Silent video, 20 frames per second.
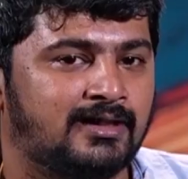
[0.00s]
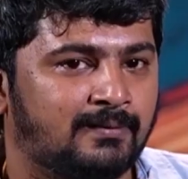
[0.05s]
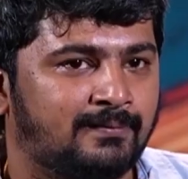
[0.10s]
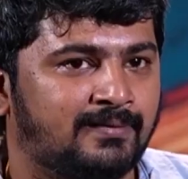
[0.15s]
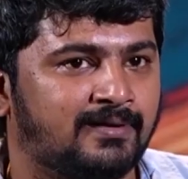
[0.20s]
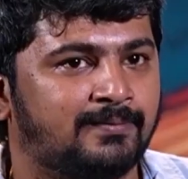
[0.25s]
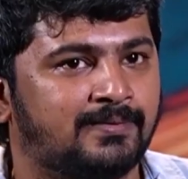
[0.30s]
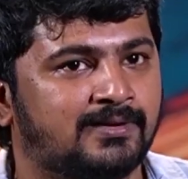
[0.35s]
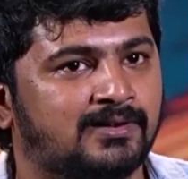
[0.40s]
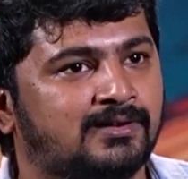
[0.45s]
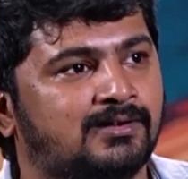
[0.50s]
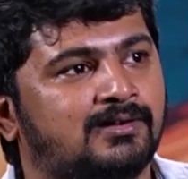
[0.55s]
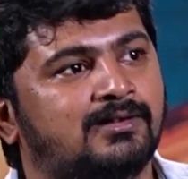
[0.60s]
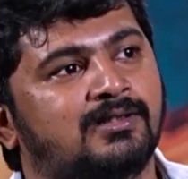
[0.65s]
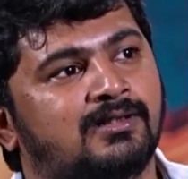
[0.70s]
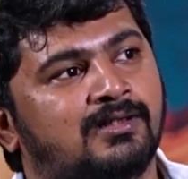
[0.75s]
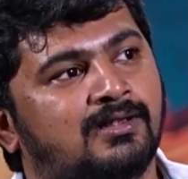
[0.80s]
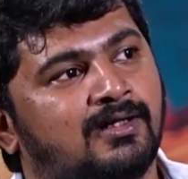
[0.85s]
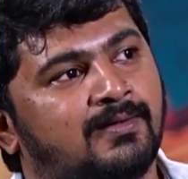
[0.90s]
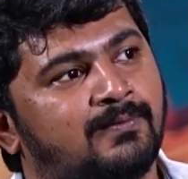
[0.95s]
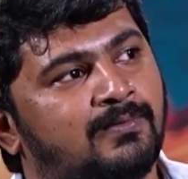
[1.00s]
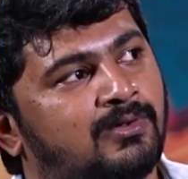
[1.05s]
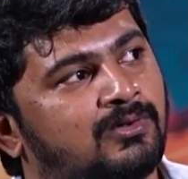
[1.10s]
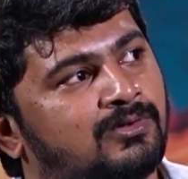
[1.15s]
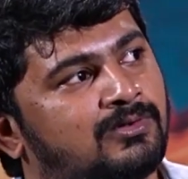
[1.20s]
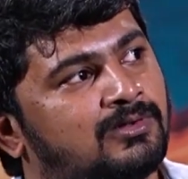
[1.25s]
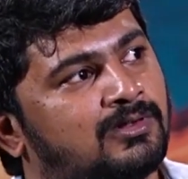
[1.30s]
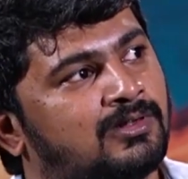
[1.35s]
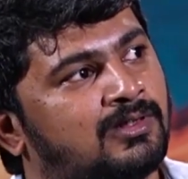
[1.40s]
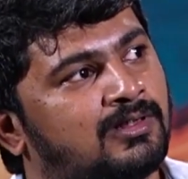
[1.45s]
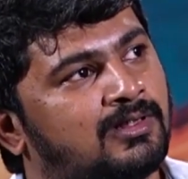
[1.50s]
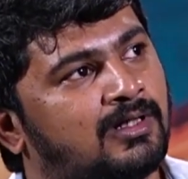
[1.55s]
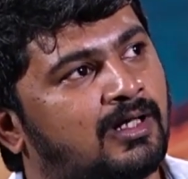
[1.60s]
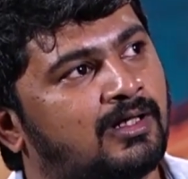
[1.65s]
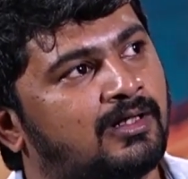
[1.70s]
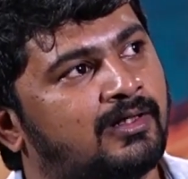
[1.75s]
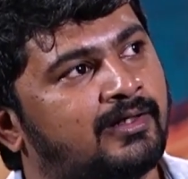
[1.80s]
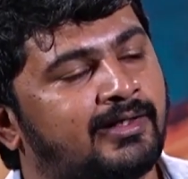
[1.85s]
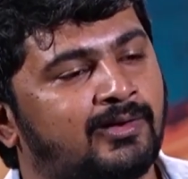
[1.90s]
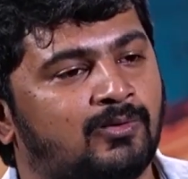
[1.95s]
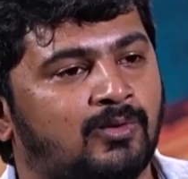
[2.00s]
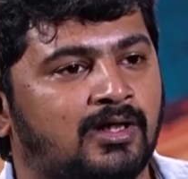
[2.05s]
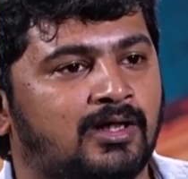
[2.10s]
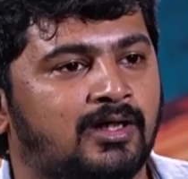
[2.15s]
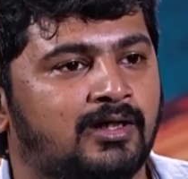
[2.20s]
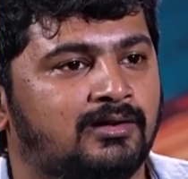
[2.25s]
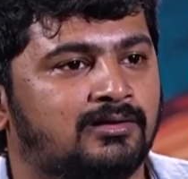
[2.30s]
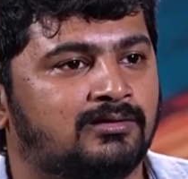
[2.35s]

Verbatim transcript: people about Darling in one line?